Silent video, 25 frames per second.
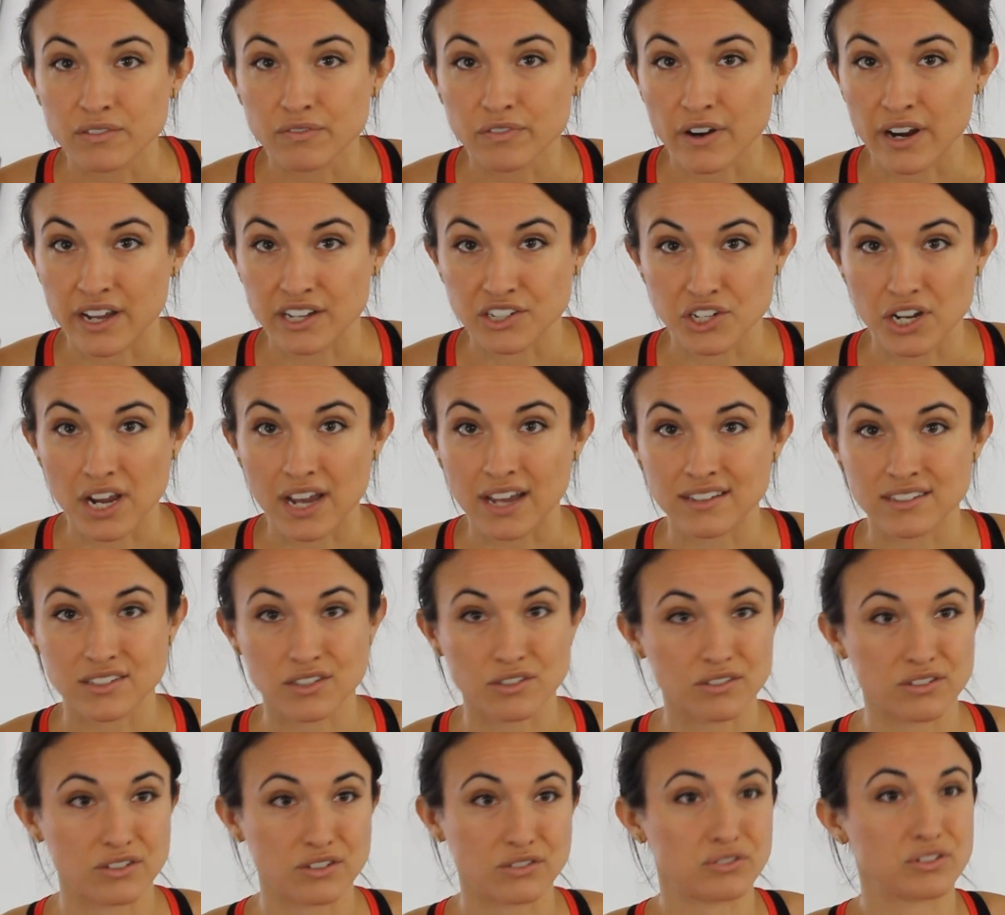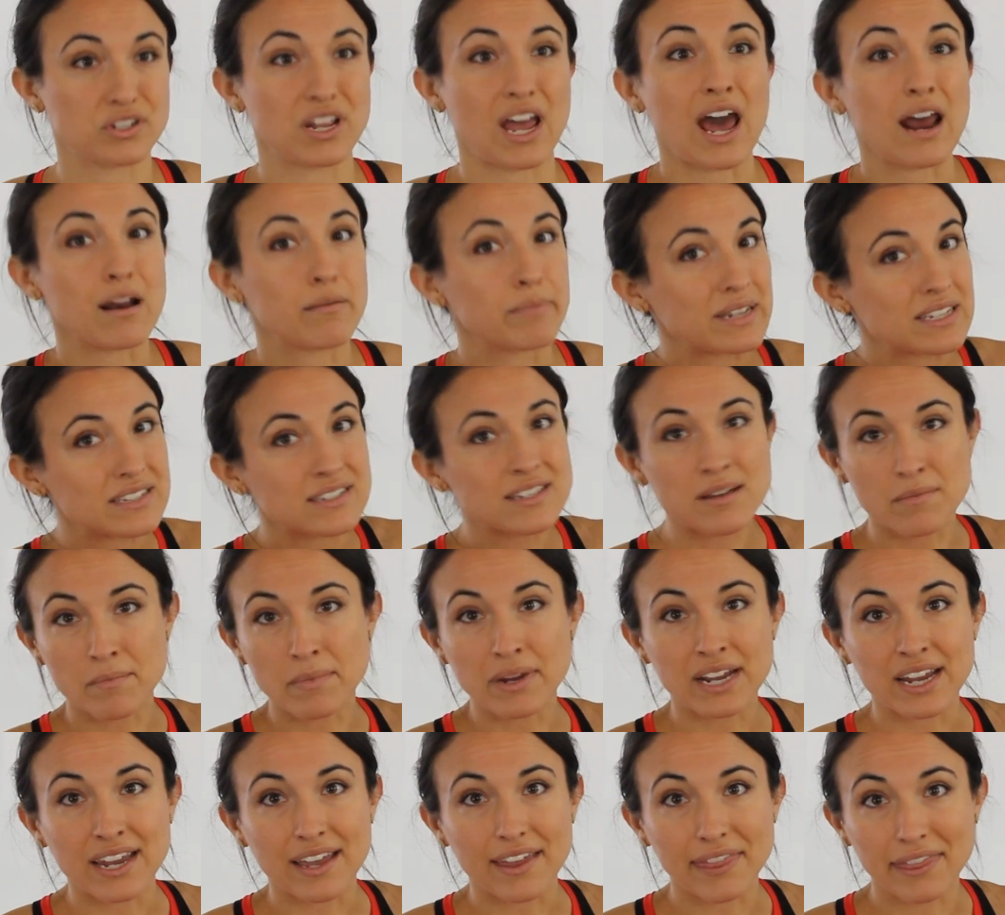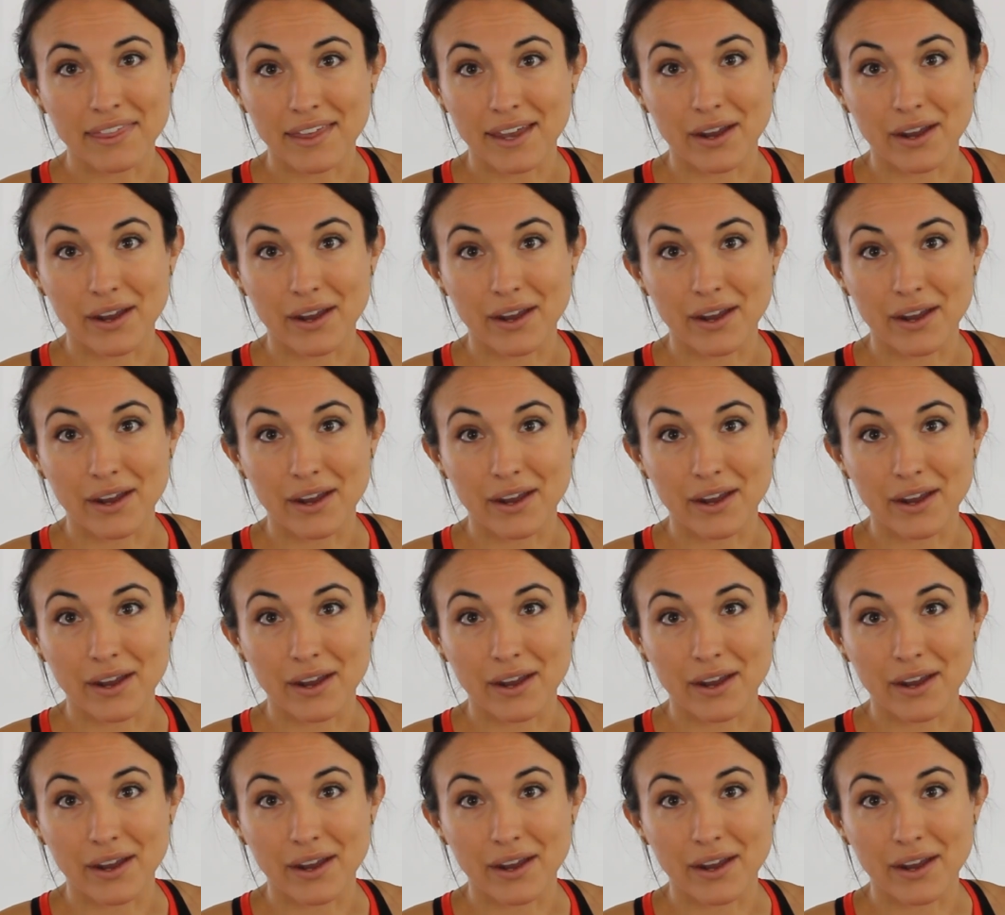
franchise. There's got to be somebody in